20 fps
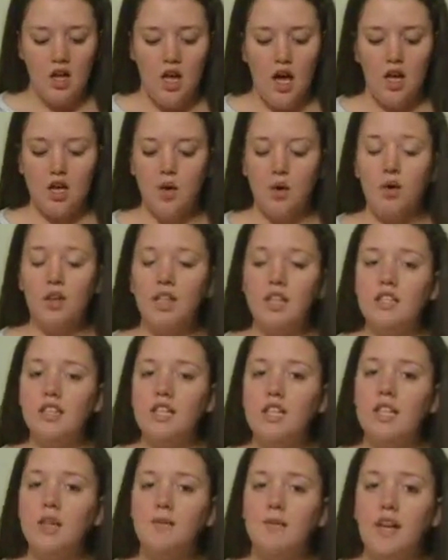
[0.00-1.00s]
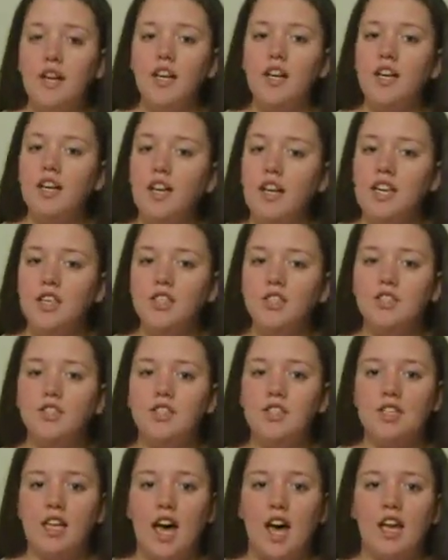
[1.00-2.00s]
According to the American Cancer
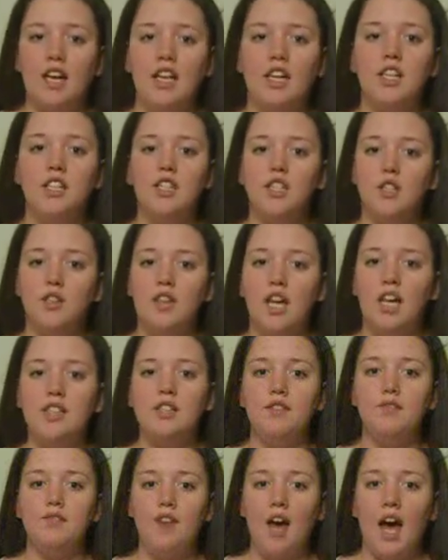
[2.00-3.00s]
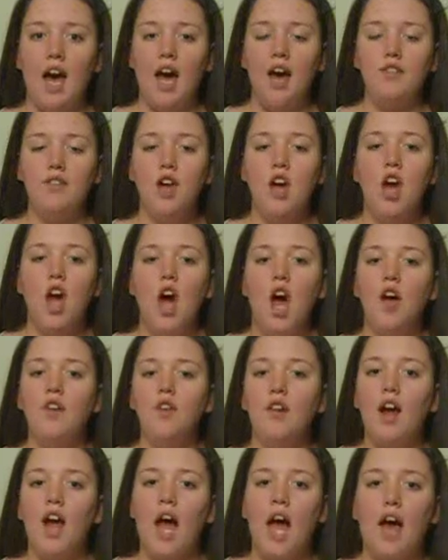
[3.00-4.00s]
Society in 2005,
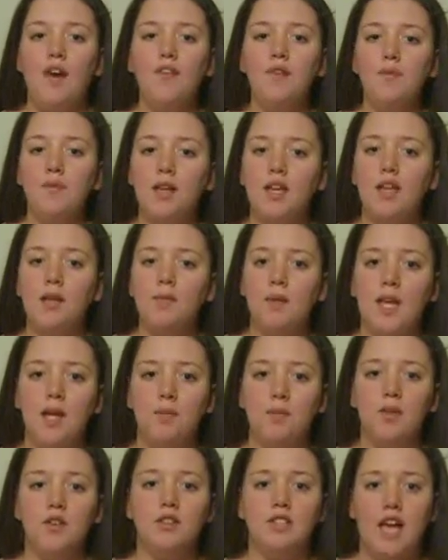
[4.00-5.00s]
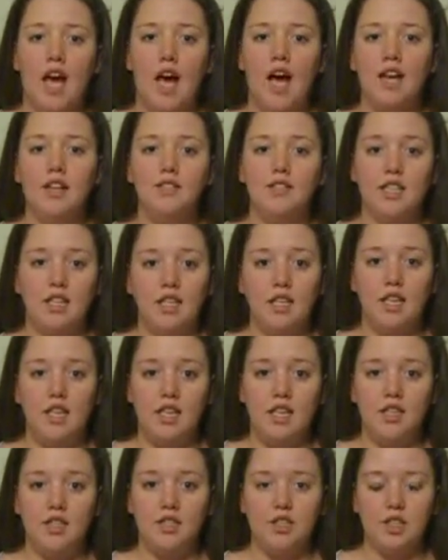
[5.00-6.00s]
over 500,000 people died of skin
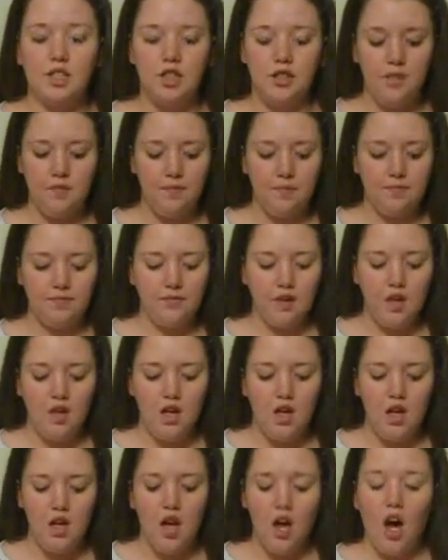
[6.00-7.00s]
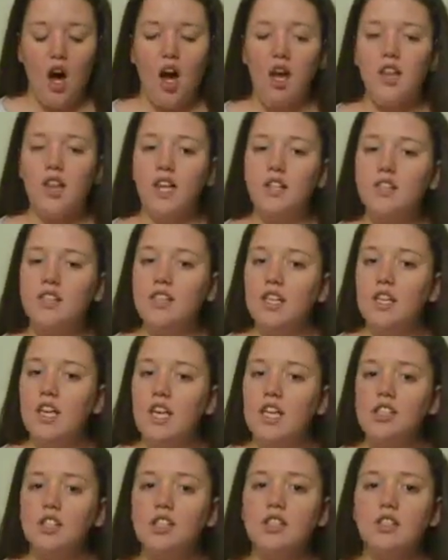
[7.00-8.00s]
cancer. Although skin
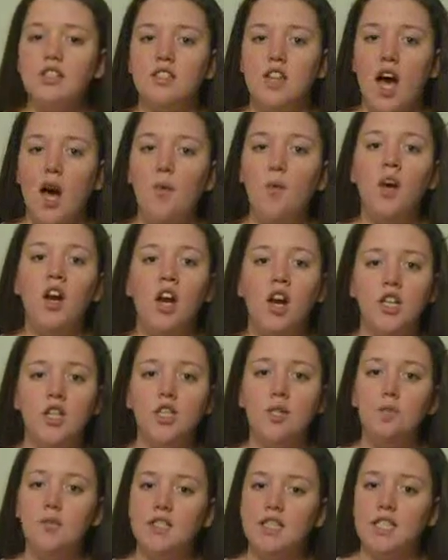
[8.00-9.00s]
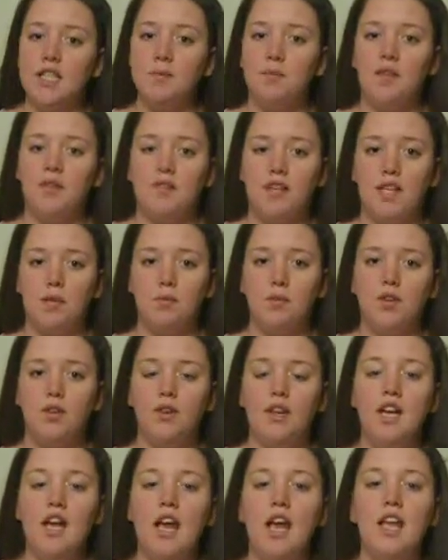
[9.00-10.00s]
cancer is not 100%
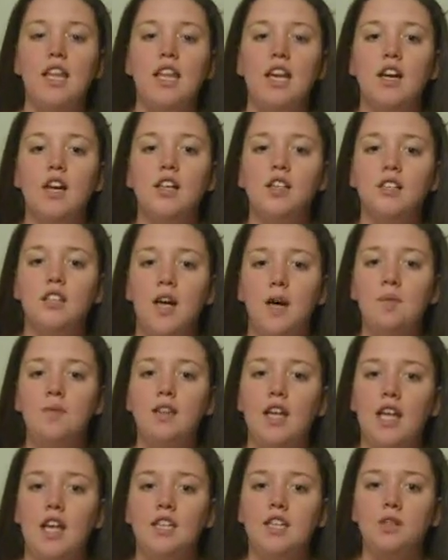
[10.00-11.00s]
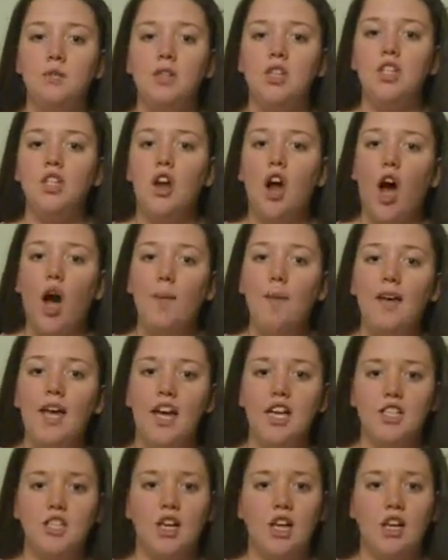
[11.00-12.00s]
preventable, there are some things that we should all be
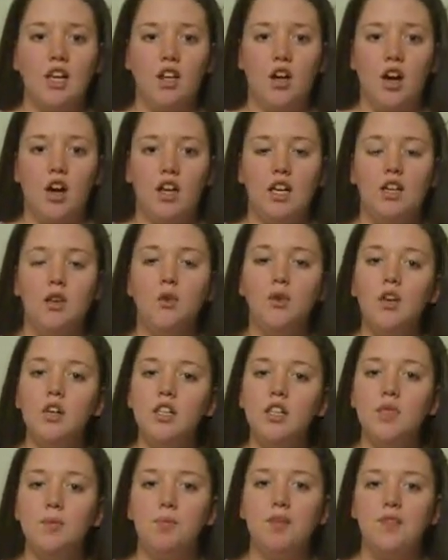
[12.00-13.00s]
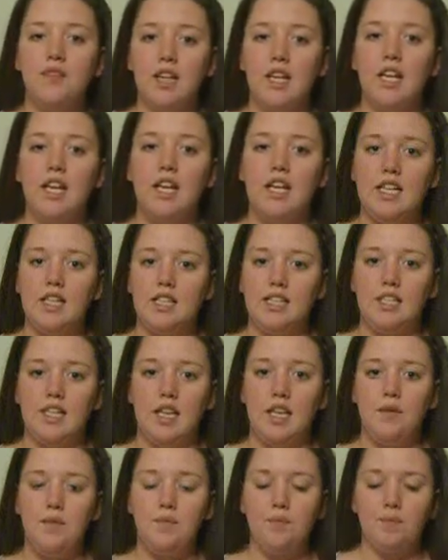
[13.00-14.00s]
educated on in order to prevent against
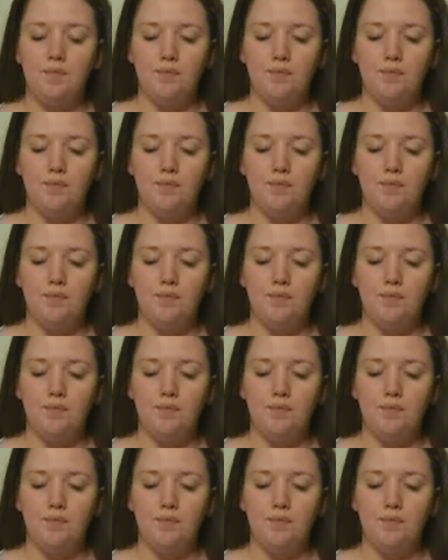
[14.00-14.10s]
it.